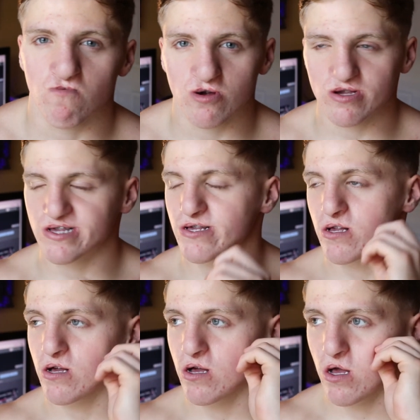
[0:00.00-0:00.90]
Where's
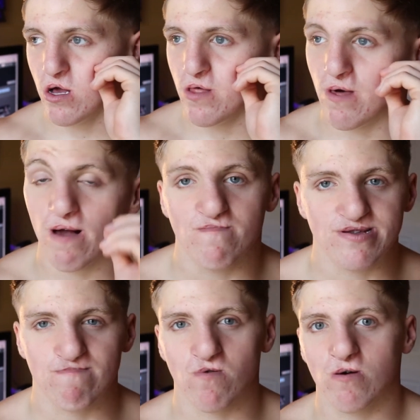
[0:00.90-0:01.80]
the
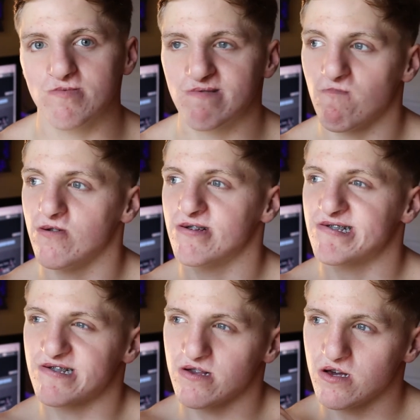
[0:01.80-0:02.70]
evidence for all this?
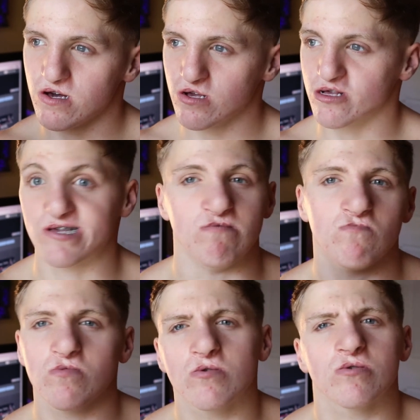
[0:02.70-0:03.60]
Where's just,
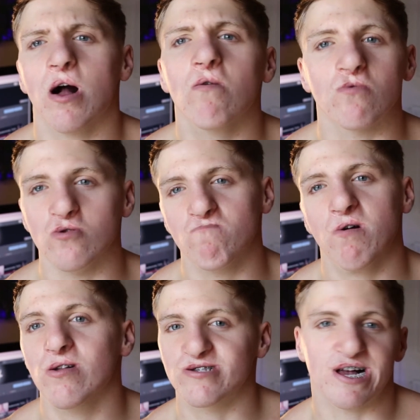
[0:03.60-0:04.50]
I don't know, you're
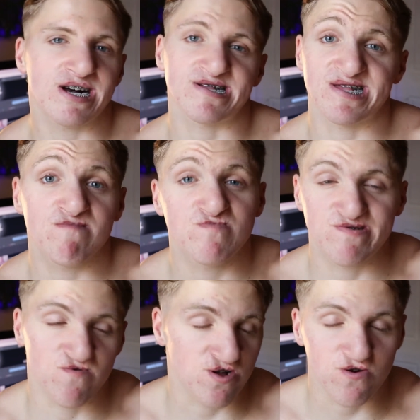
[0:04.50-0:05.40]
probably just asking some
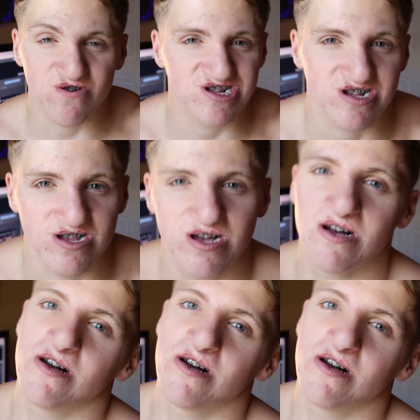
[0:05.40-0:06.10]
sort of question.